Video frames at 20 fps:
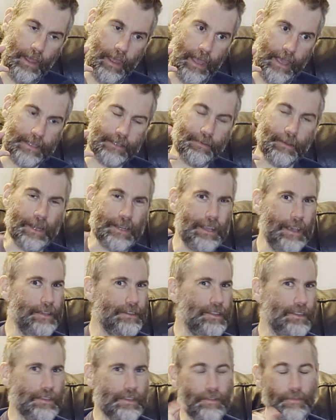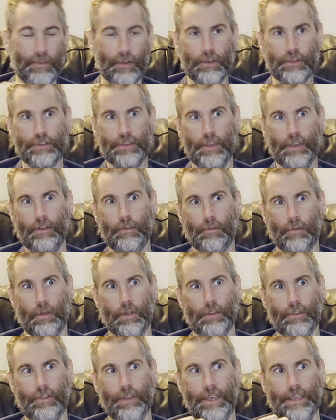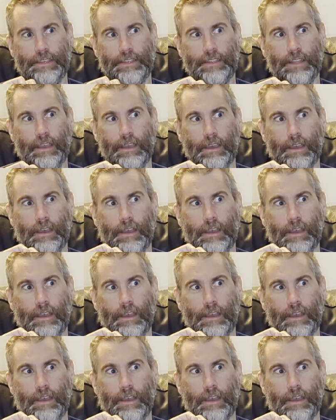expectation subversion, or at least